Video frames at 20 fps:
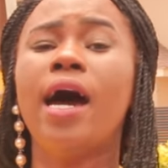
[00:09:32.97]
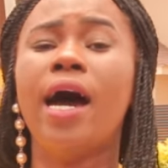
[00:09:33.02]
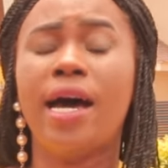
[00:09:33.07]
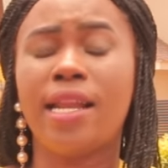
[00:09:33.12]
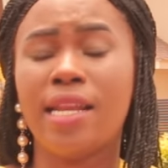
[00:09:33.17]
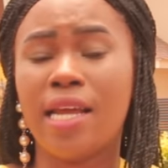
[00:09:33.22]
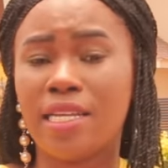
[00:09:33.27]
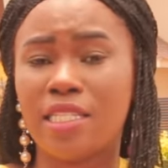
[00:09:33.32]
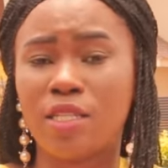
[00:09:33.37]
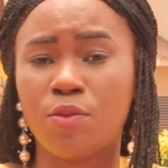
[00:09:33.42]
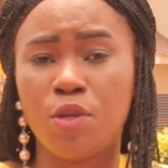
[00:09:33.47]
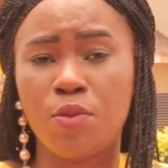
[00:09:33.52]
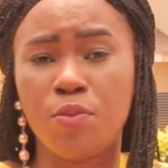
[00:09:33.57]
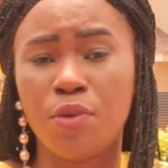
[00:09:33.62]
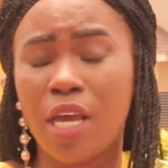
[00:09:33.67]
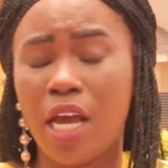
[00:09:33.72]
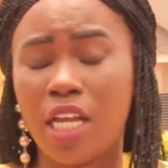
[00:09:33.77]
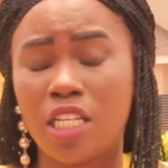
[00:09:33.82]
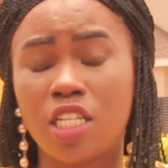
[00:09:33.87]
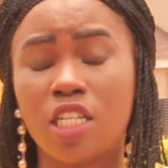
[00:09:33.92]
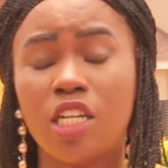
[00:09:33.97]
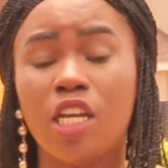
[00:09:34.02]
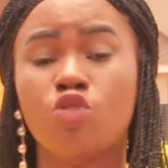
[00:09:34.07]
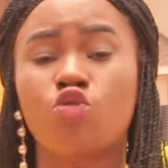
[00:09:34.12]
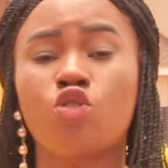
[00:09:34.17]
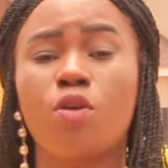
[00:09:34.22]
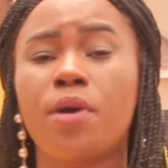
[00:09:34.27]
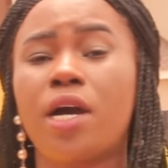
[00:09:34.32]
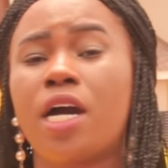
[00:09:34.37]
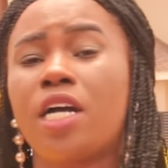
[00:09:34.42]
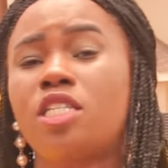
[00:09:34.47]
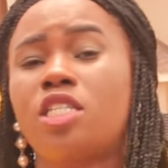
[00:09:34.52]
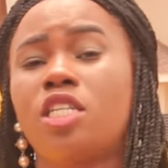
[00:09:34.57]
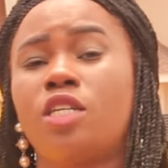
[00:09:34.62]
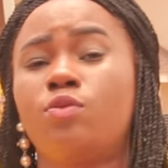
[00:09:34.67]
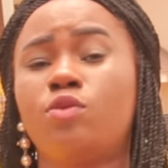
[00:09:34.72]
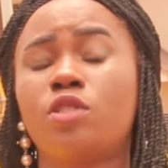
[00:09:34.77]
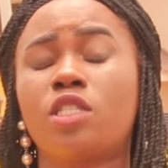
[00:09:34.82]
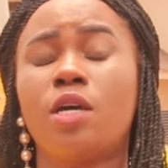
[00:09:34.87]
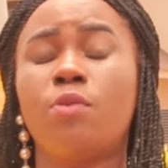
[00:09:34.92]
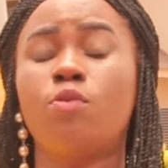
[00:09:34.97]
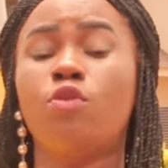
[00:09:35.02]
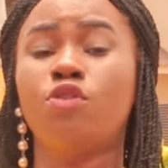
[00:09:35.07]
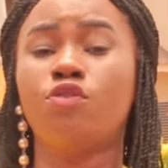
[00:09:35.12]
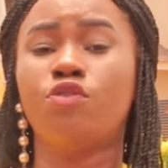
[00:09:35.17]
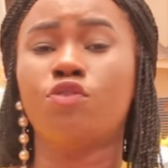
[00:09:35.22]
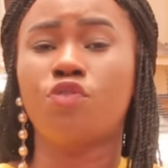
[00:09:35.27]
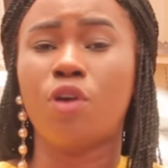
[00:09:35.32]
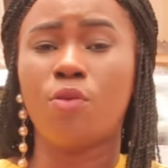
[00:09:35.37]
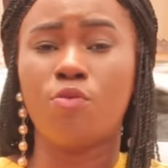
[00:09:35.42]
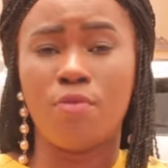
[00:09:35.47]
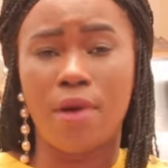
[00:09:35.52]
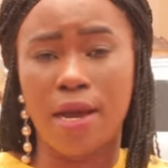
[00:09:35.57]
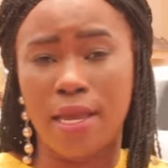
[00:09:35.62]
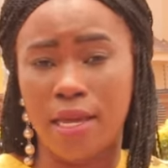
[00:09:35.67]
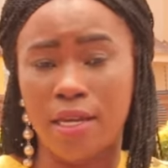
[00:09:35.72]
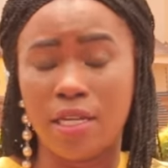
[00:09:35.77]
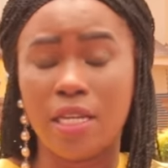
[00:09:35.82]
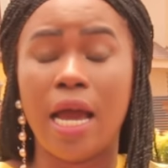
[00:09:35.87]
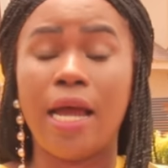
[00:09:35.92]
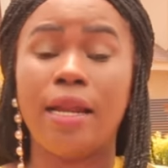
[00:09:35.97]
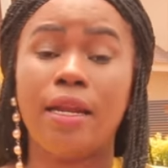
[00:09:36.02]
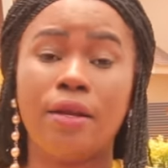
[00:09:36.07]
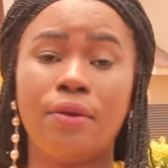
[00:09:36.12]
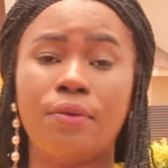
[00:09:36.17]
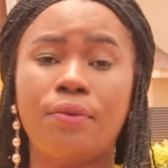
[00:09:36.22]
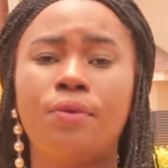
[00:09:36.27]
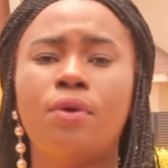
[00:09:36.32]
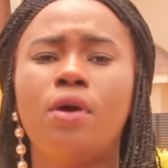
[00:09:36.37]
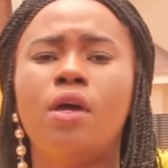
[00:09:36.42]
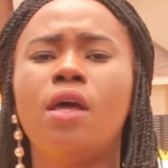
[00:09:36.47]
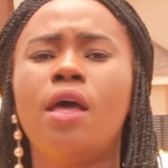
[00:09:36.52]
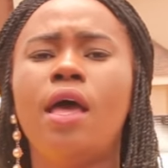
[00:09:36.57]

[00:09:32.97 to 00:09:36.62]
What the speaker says: And as we be actually as well, catcher was a moon to turn my idea, I don't know.